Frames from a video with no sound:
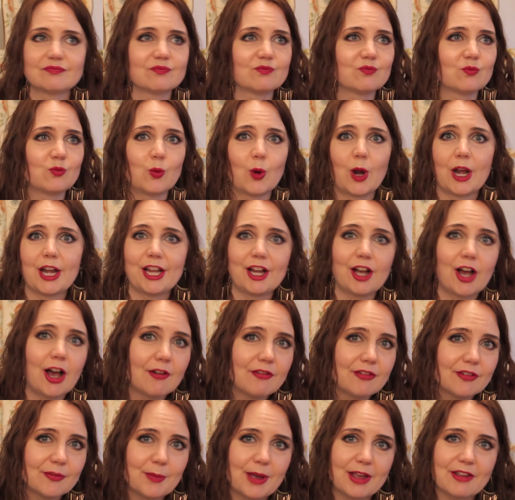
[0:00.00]
running
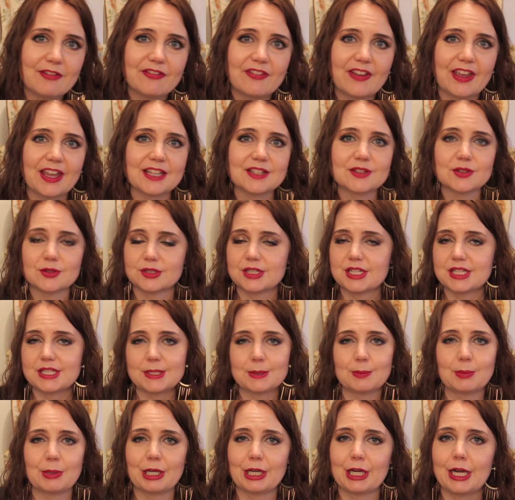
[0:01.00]
off of my face or
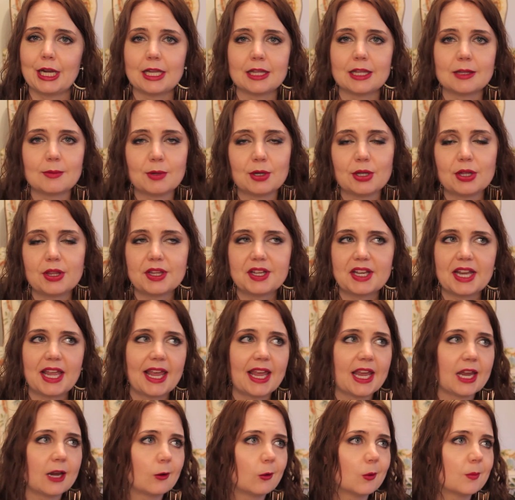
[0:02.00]
disappearing in the middle of the
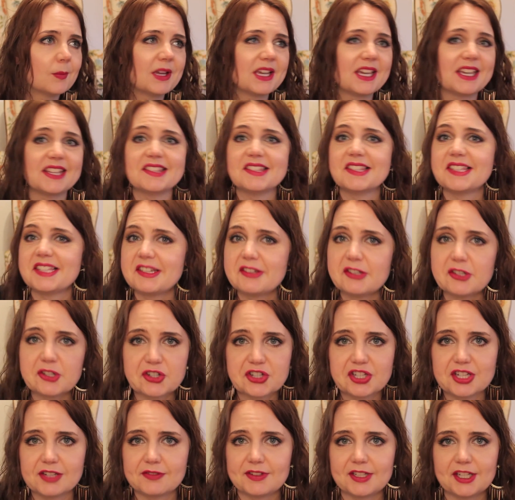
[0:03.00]
day, or my concealer
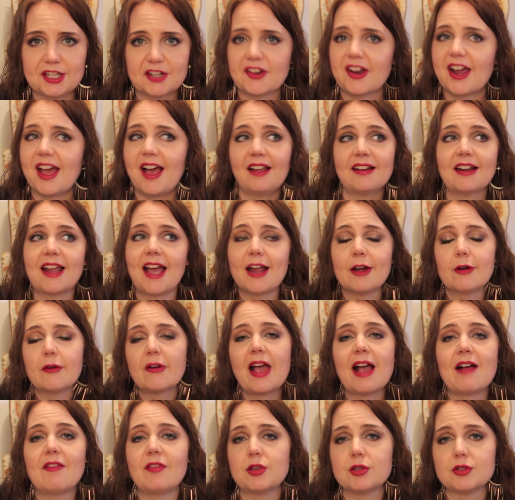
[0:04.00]
shifting around. I don't
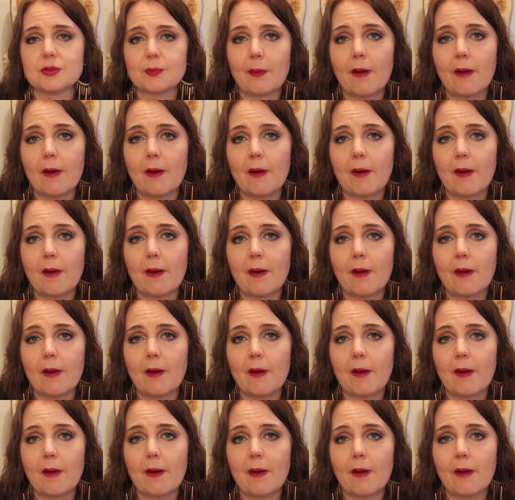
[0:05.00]
have those